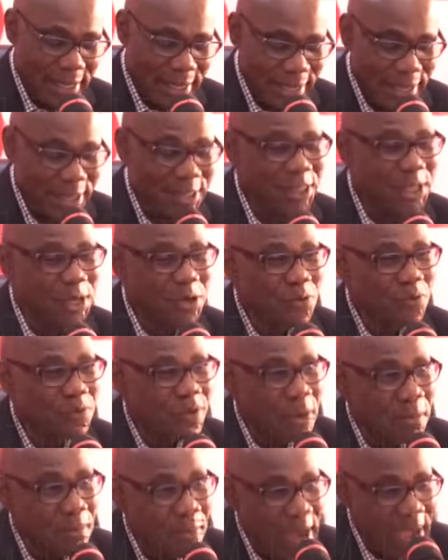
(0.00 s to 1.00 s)
in the
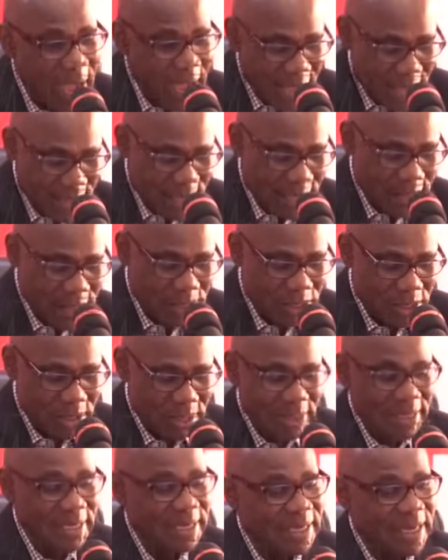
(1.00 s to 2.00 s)
November
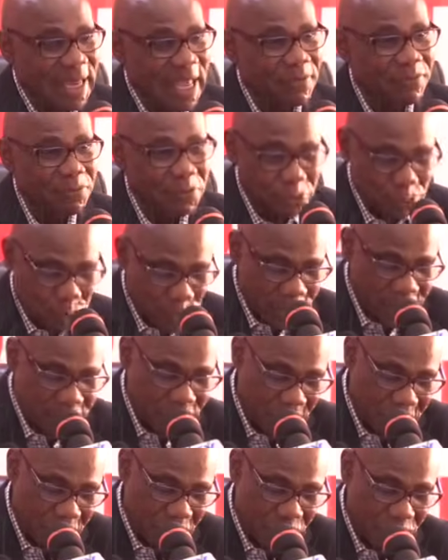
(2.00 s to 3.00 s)
11,
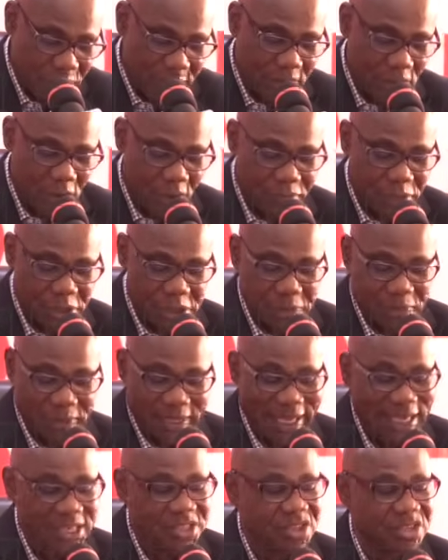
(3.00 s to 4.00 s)
2023 governorship
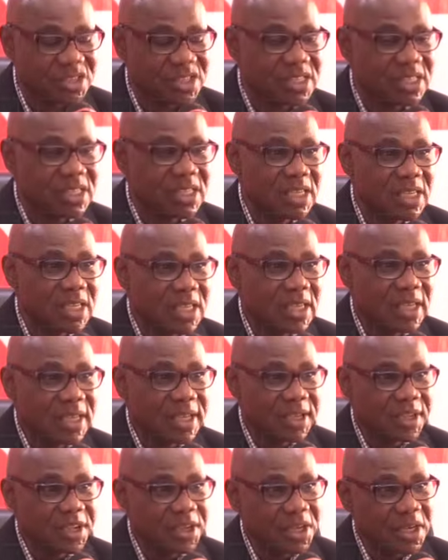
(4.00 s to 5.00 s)
elections
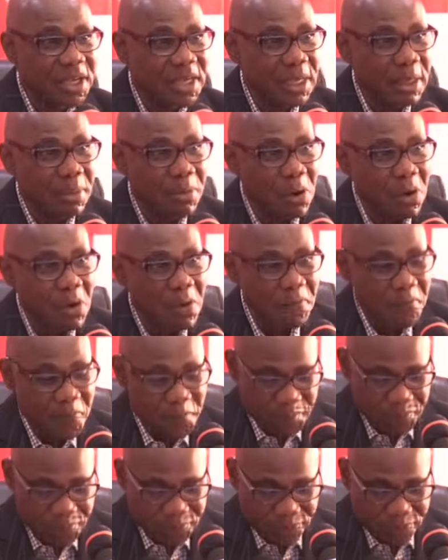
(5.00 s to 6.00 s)
in Imo,
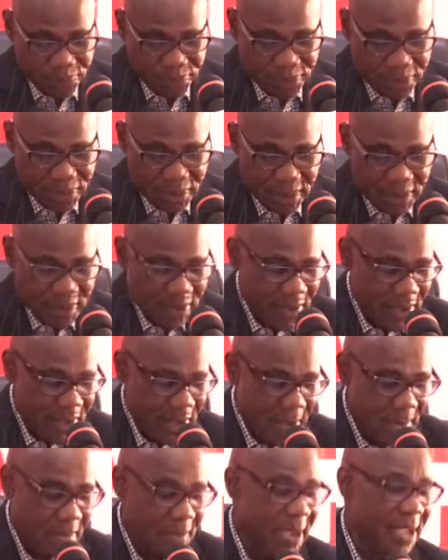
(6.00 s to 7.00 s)

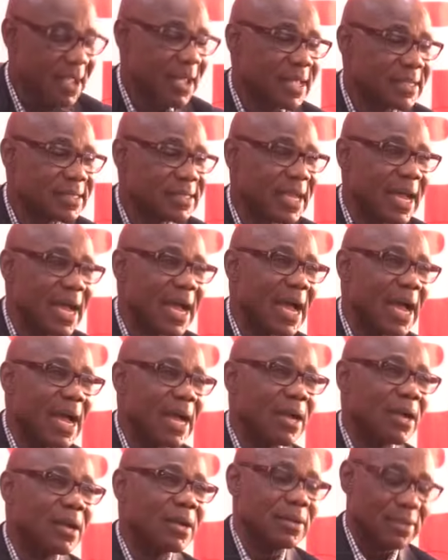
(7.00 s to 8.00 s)
Bayelsa,
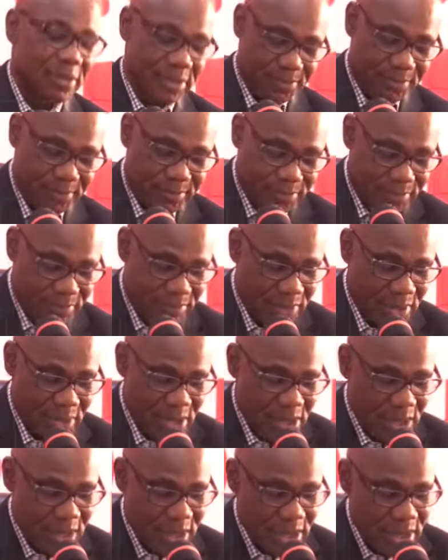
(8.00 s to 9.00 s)
and
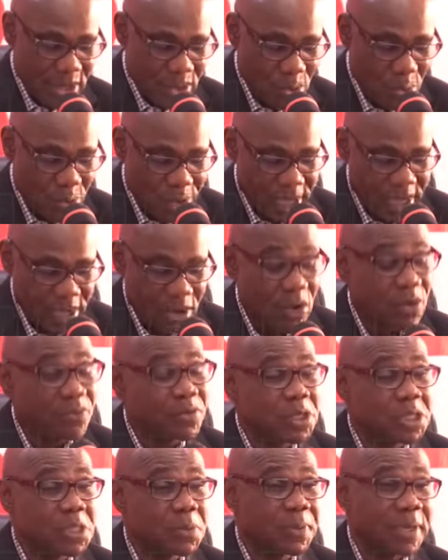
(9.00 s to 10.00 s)
Kogi
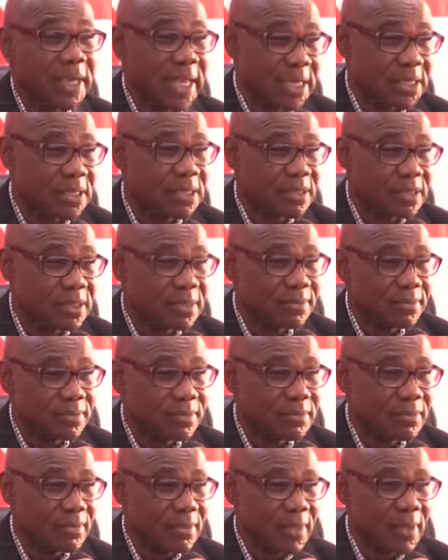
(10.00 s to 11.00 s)
governorship elections.
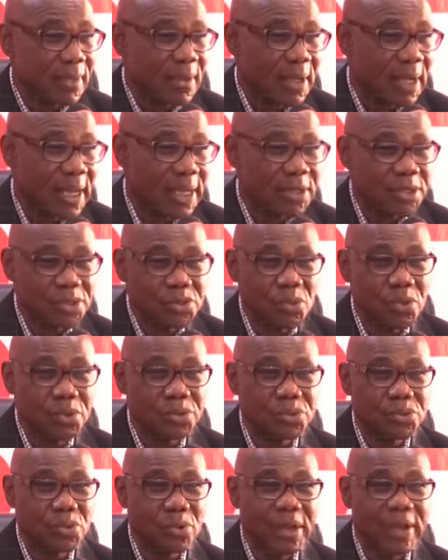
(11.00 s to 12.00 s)
I just
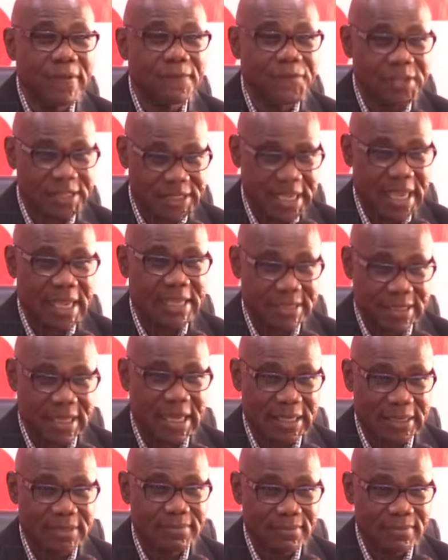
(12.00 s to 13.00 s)
want to emphasize
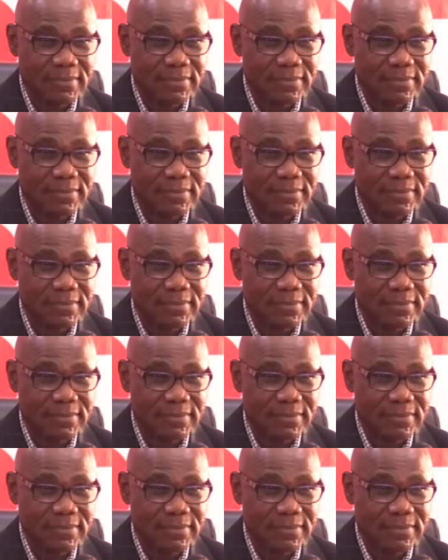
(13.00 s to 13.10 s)
that.